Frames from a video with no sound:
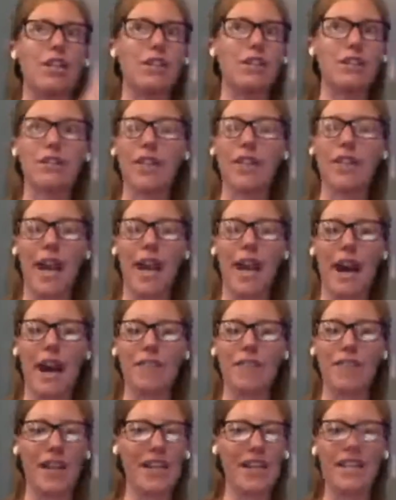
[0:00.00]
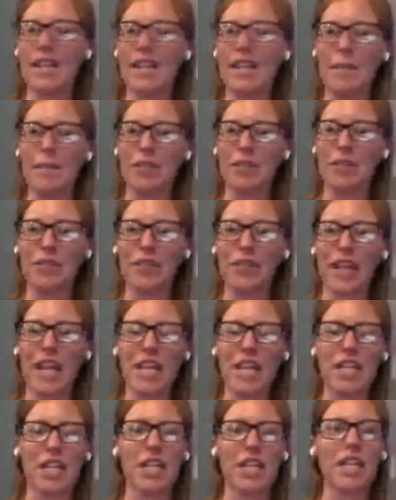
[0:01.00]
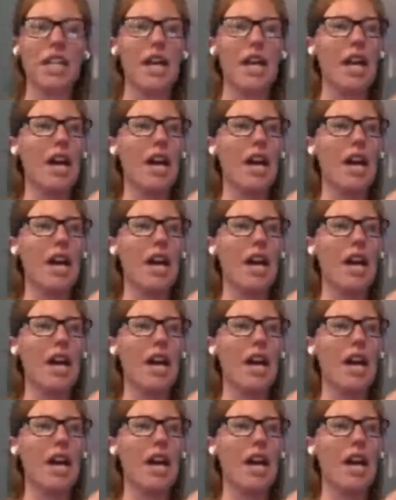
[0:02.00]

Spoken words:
Do they have any type of certification?